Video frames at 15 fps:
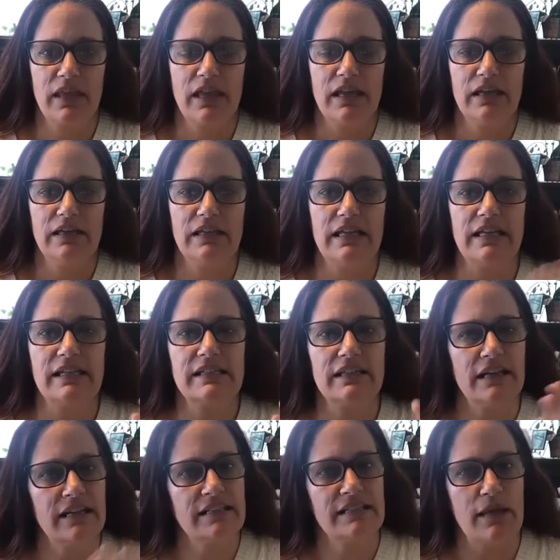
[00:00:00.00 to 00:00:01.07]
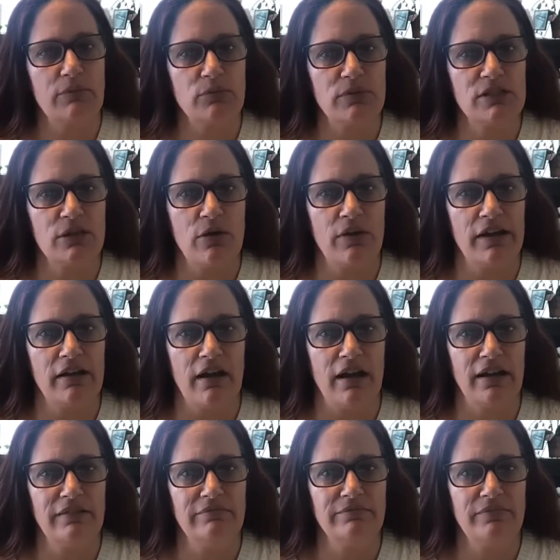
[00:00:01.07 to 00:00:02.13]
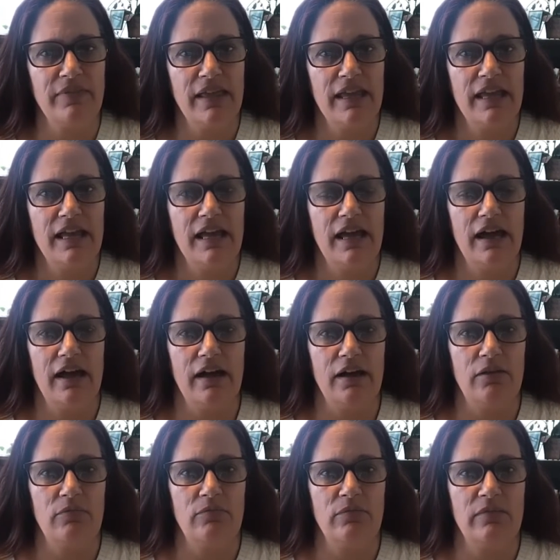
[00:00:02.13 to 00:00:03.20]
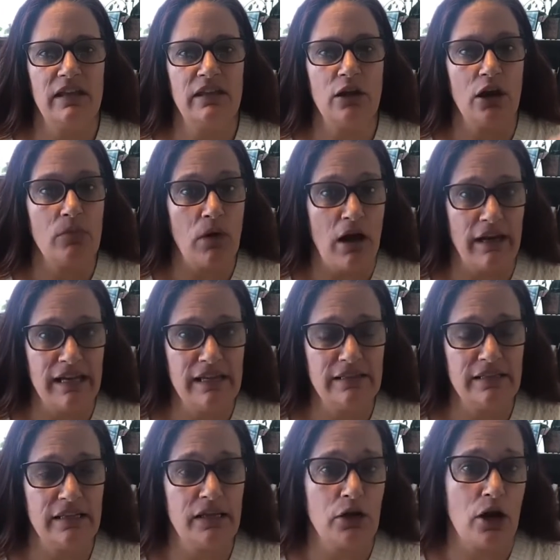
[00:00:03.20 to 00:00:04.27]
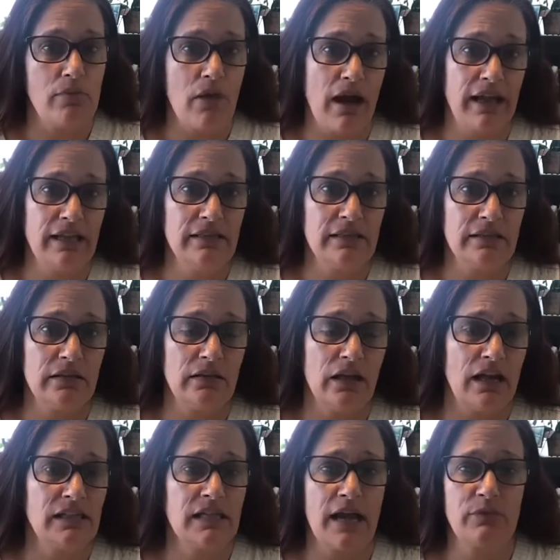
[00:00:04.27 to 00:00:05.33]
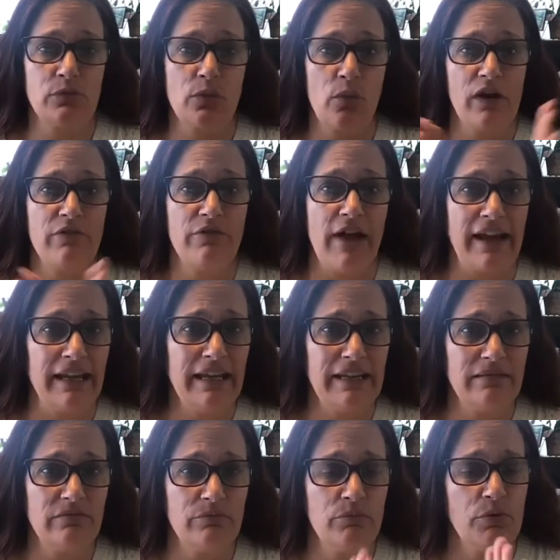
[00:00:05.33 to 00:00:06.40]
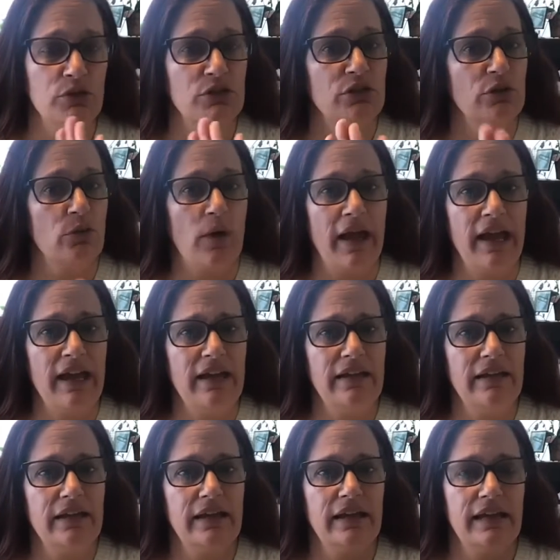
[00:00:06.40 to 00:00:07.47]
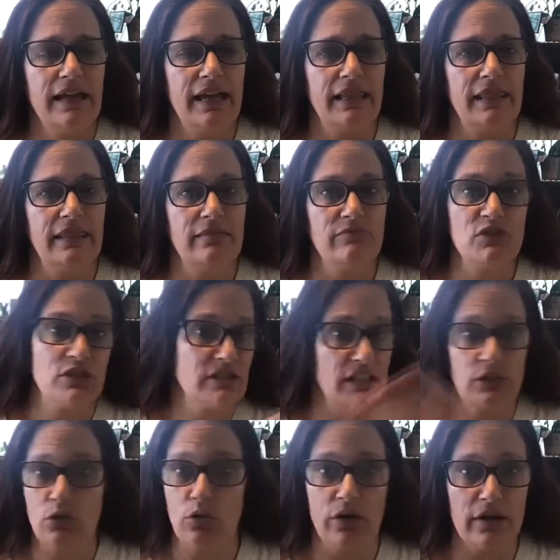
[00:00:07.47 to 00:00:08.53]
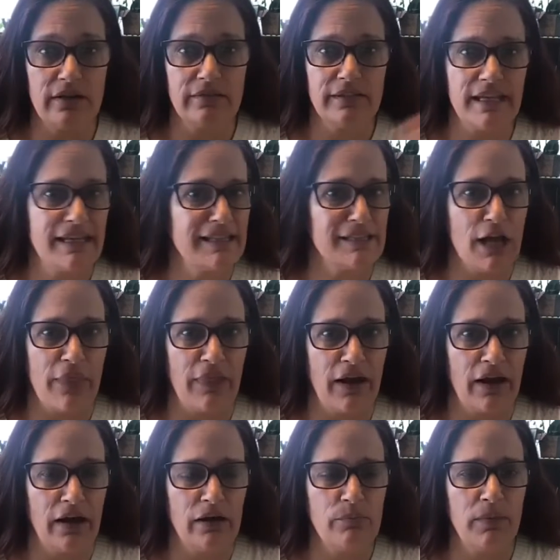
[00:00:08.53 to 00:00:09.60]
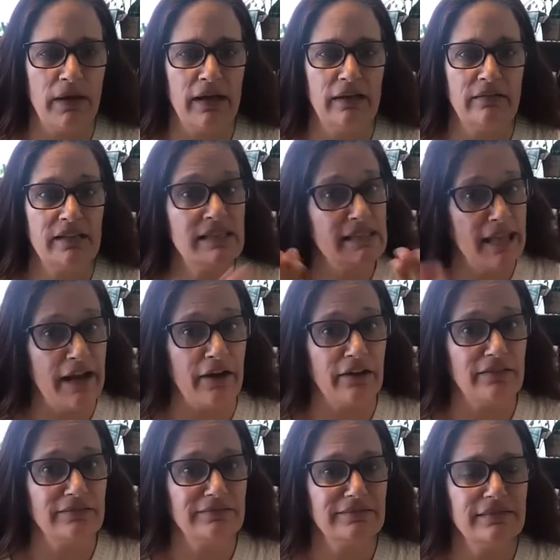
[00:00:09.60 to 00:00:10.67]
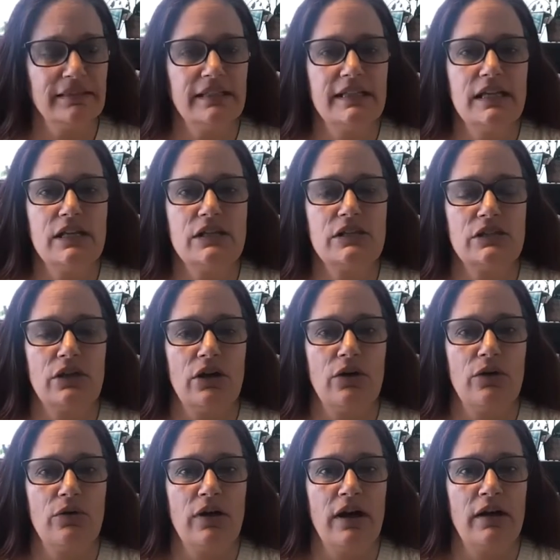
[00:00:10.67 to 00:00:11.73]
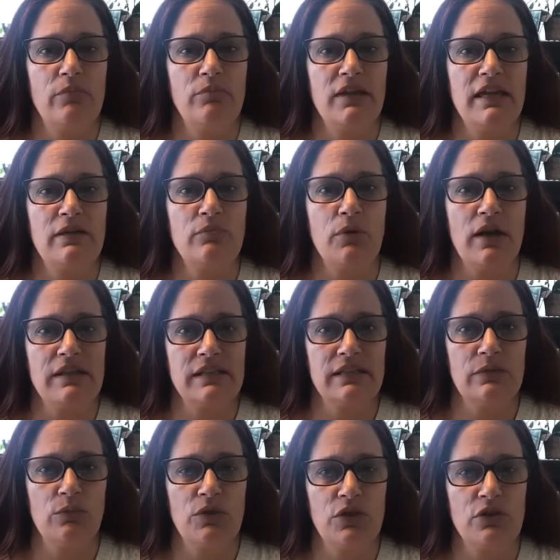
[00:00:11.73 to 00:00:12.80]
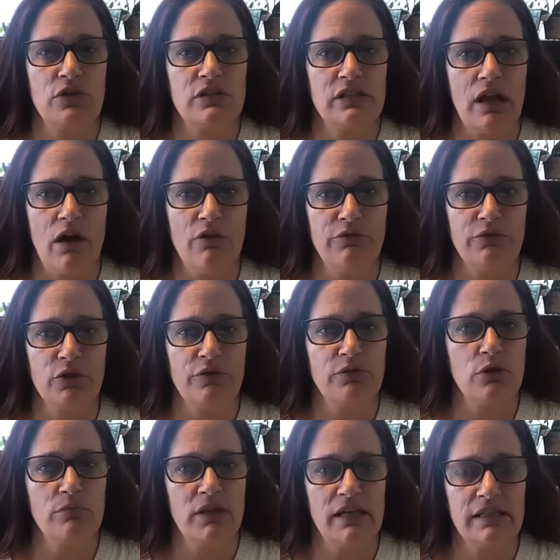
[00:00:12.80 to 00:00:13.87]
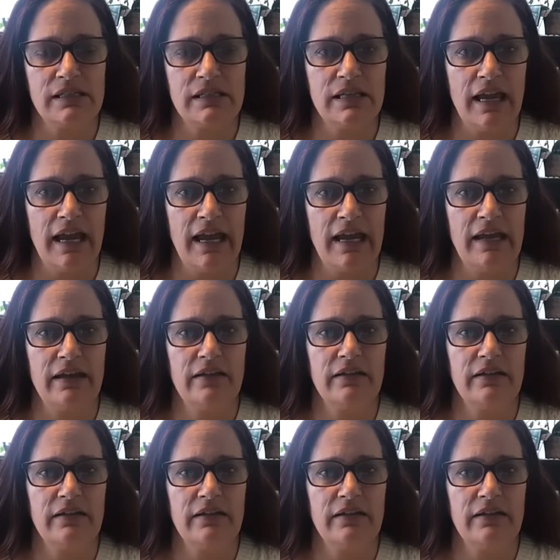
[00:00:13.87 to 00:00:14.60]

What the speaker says: needing to accept what's going on in our bodies and in our minds. A lot of times we want to fight it and push it away and just ignore it and think it's not there, but it's there. So being present with yourself for a few minutes a day,